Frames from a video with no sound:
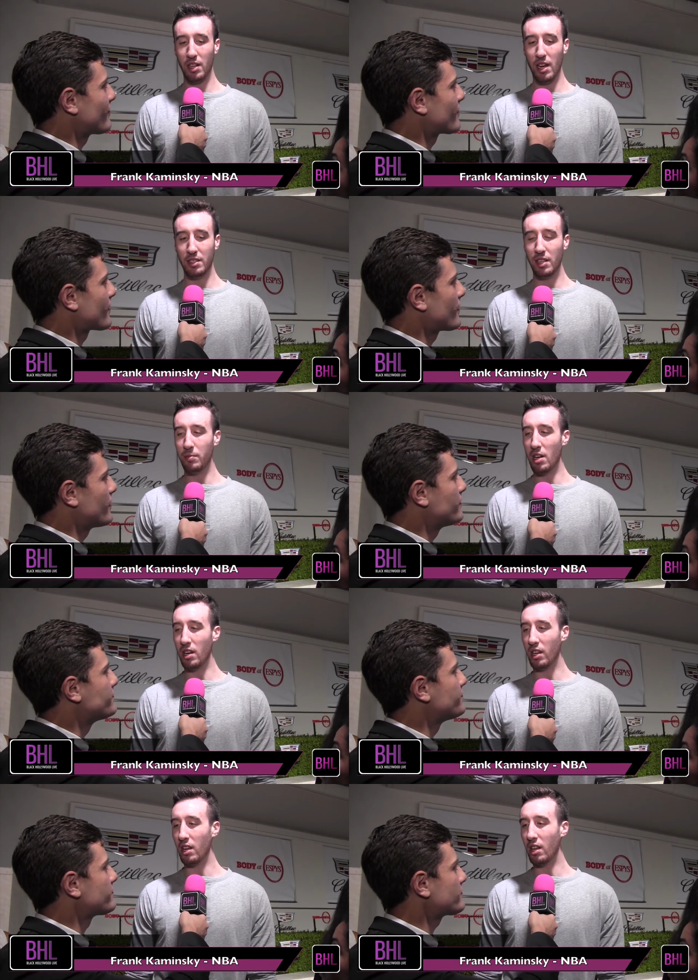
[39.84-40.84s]
Speaker 1: a lot of Tim
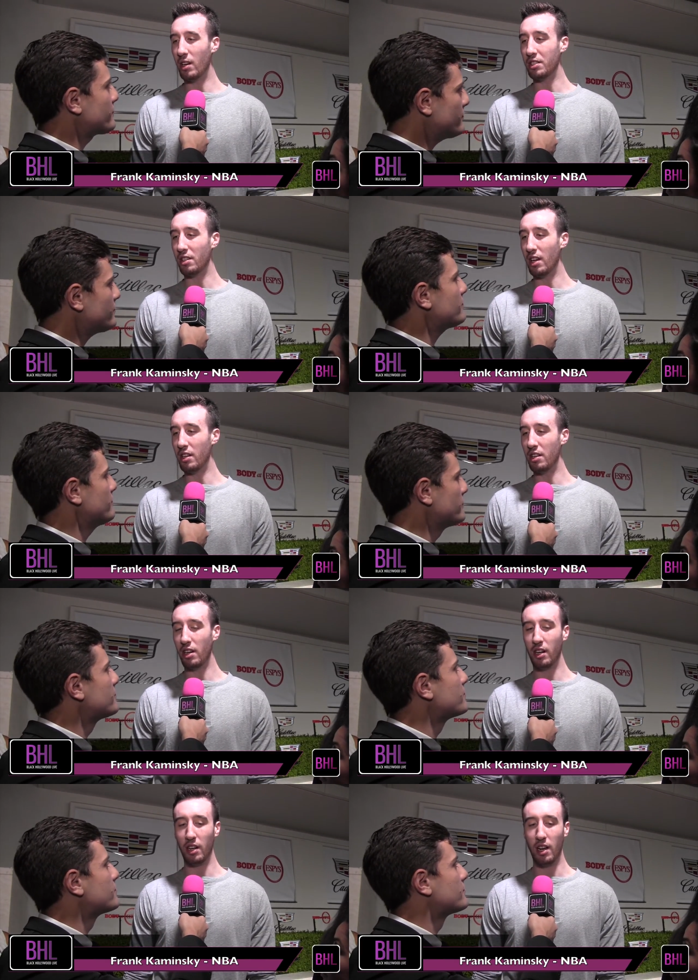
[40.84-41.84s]
Duncan, I watched a lot of
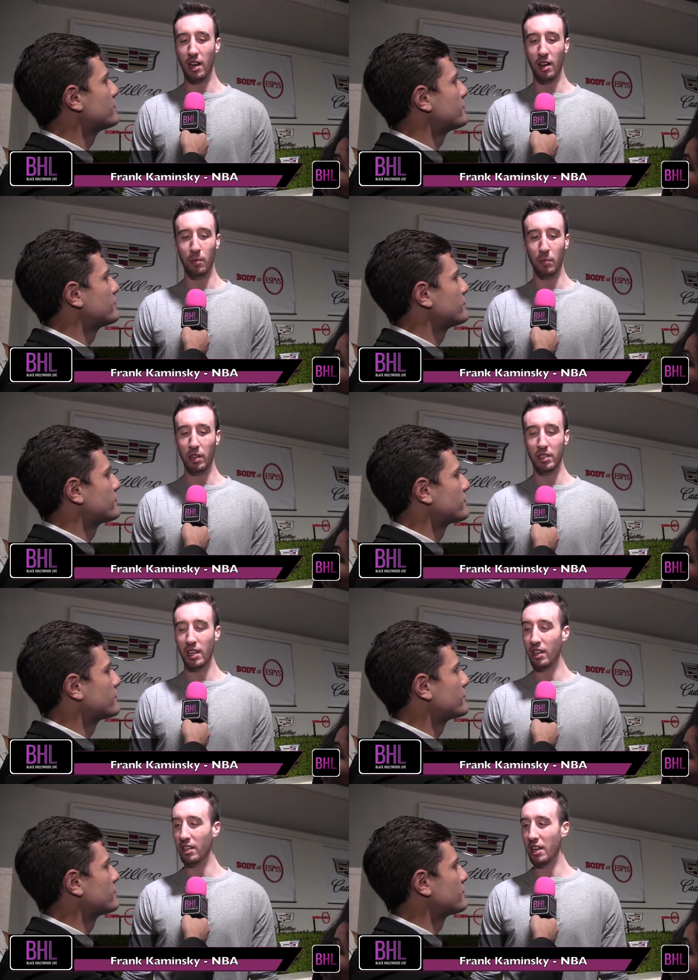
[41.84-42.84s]
Dirk, but at
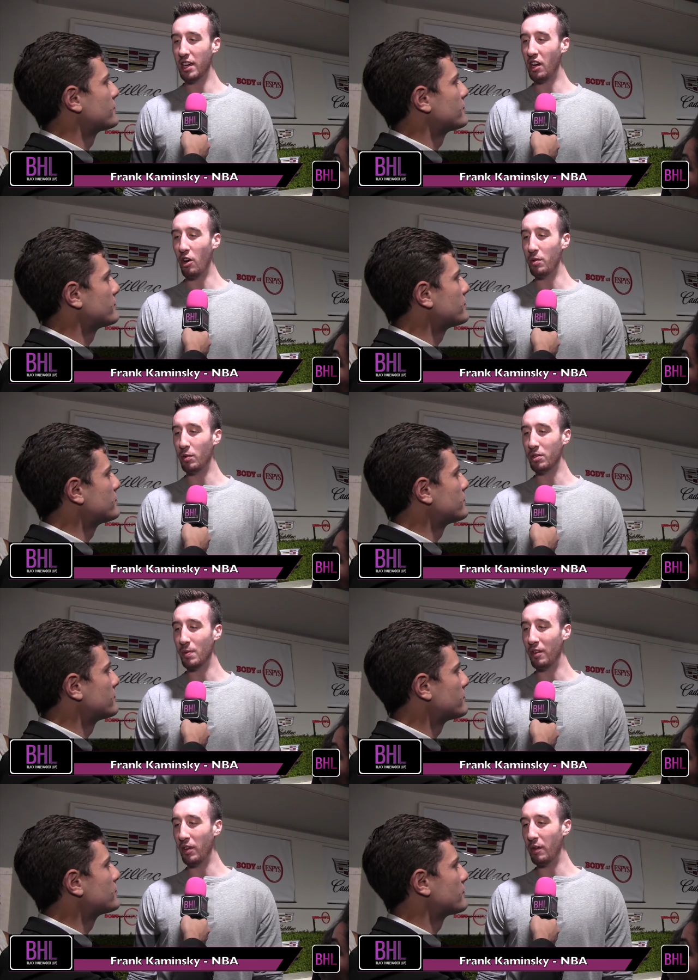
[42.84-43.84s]
the end of the day, Kobe was
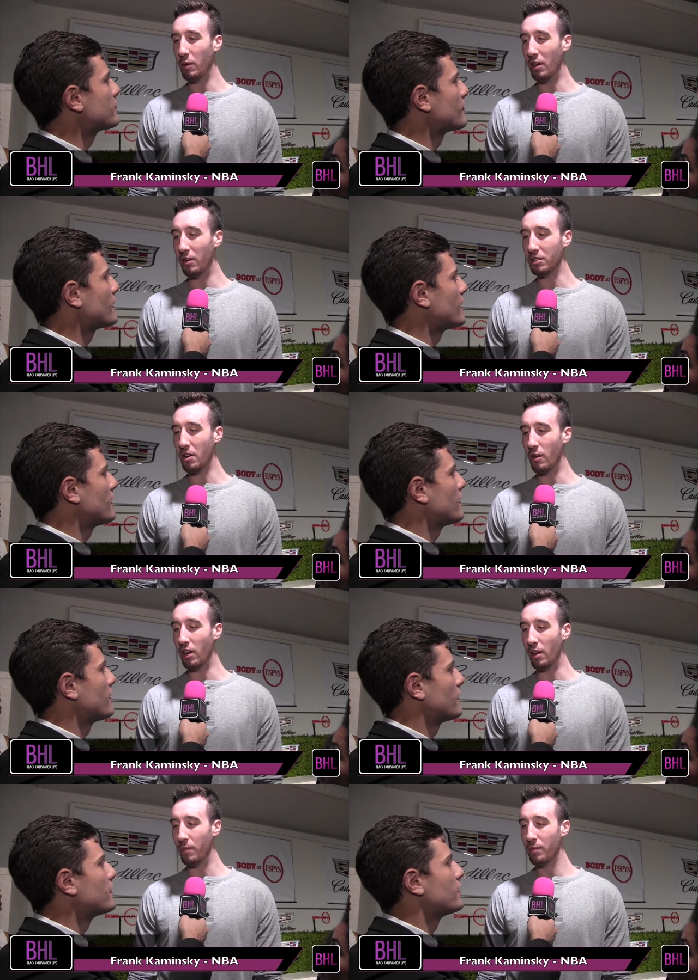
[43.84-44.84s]
my favorite when I was
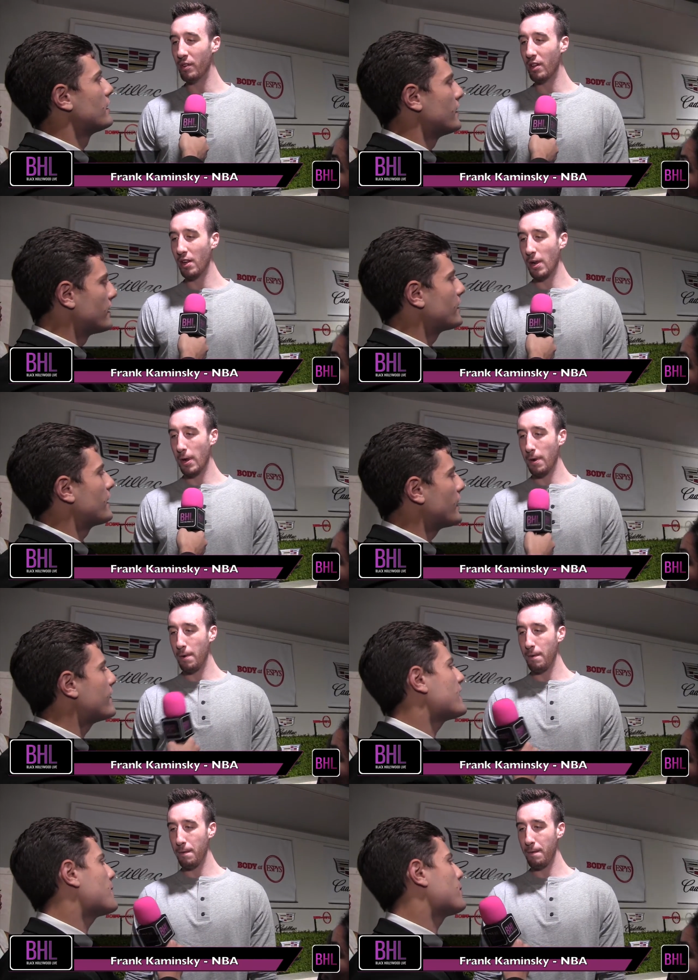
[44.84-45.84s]
growing up.
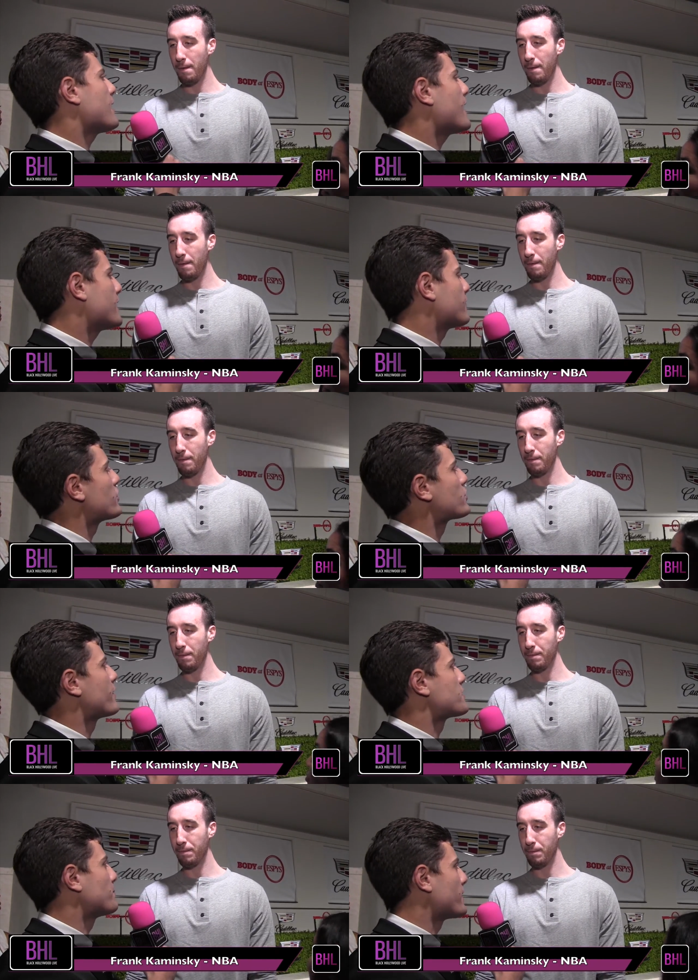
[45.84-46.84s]
Speaker 2: In the NBA, given the
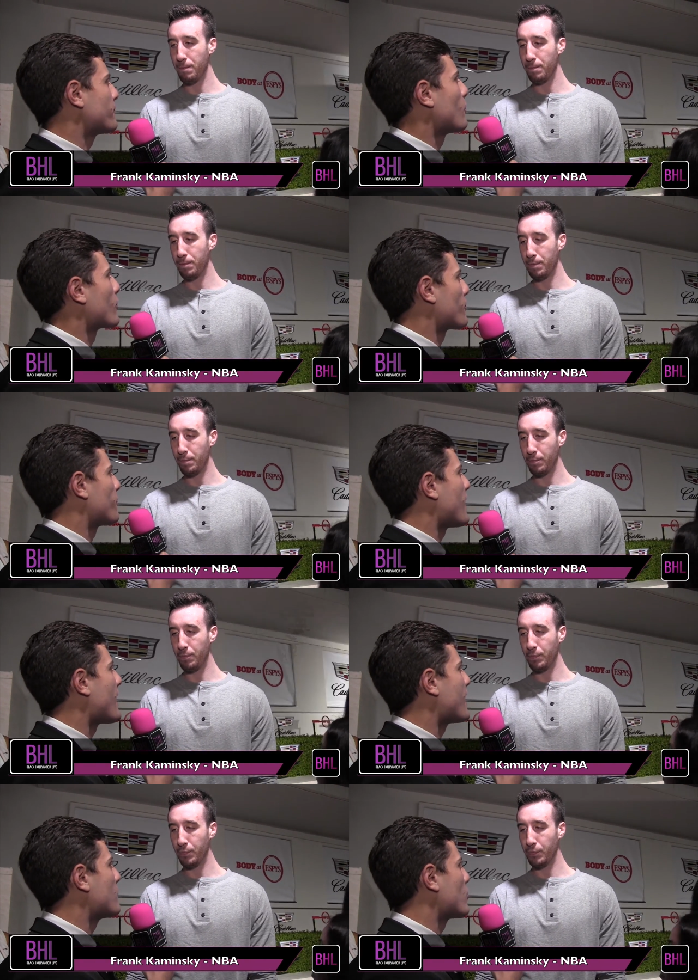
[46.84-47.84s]
choice to play the 4 or the
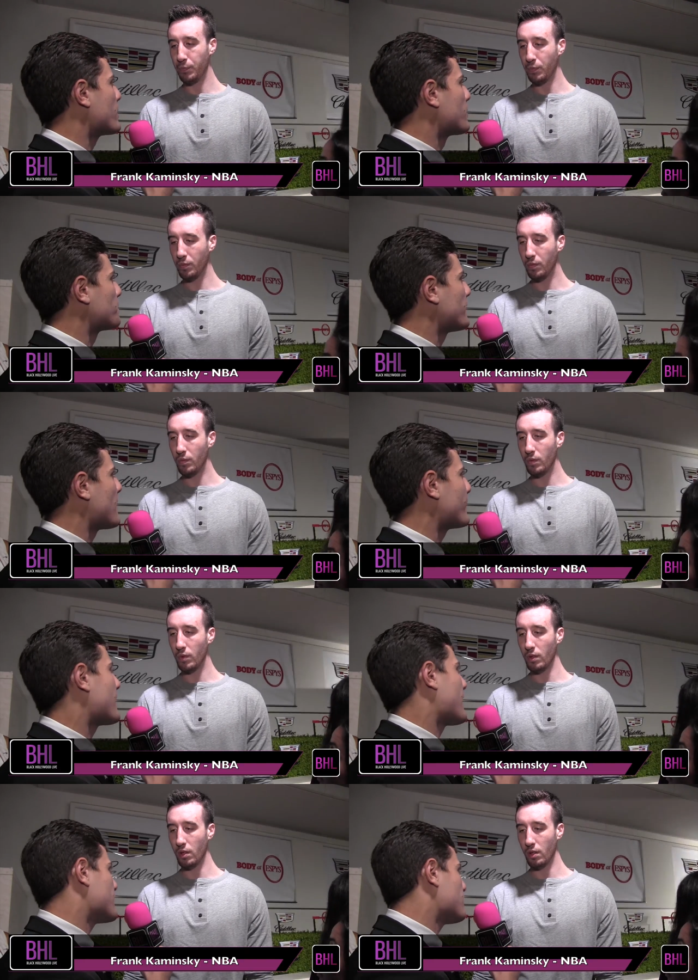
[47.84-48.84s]
5, where do you want to play? I mean,
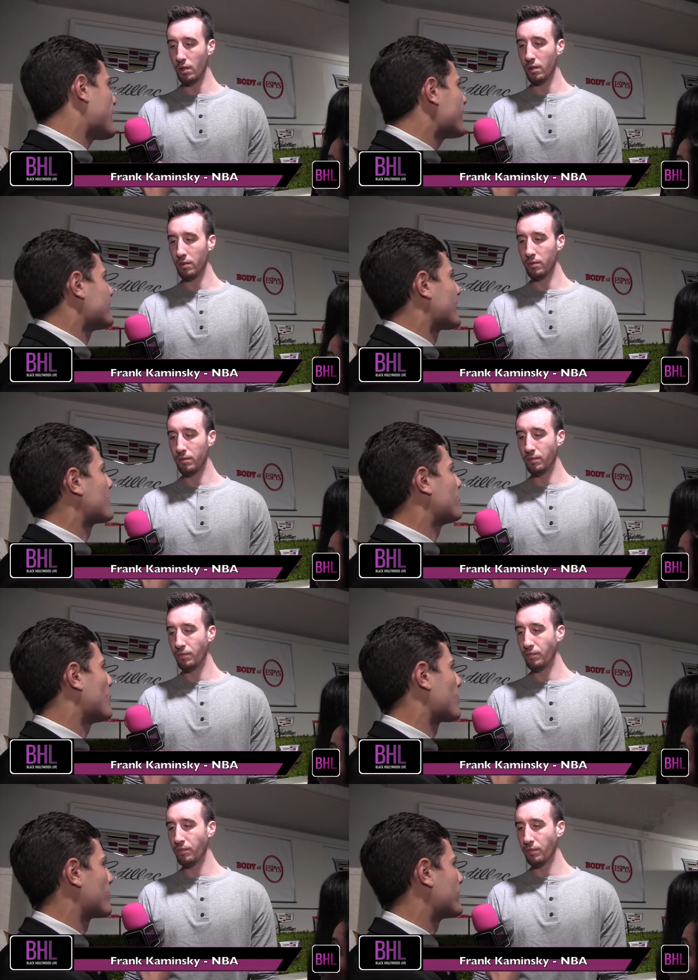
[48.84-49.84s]
you handle like a
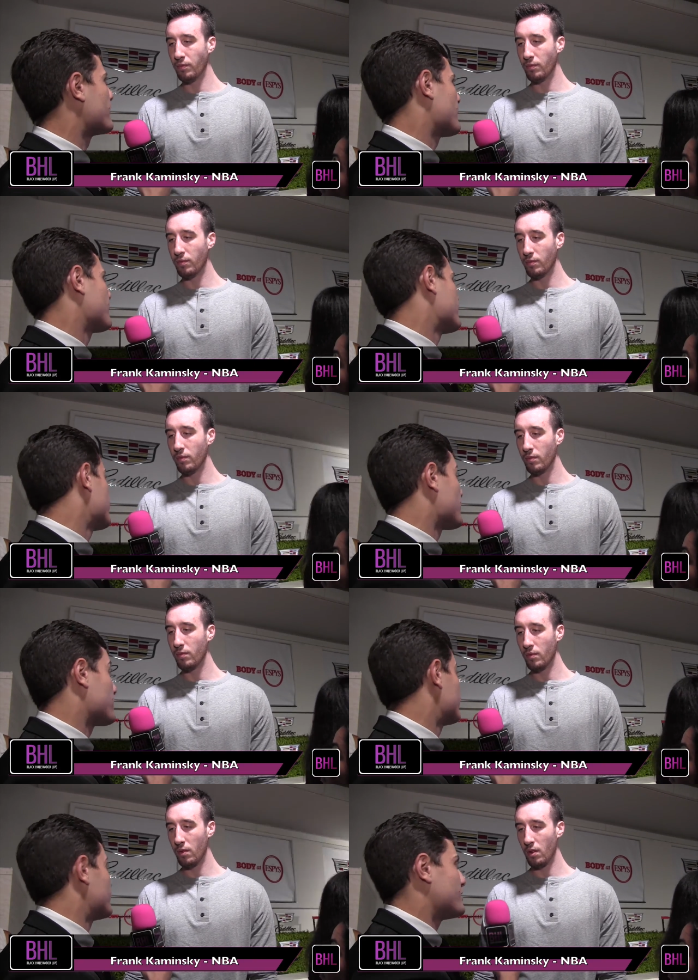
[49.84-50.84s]
4, but I mean, you're
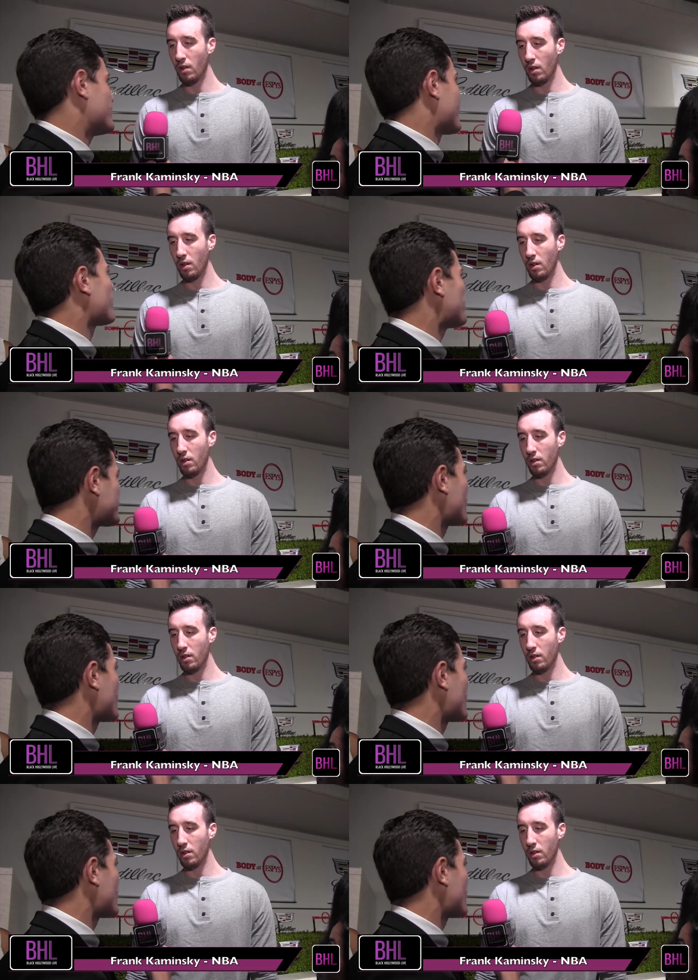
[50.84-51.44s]
7 feet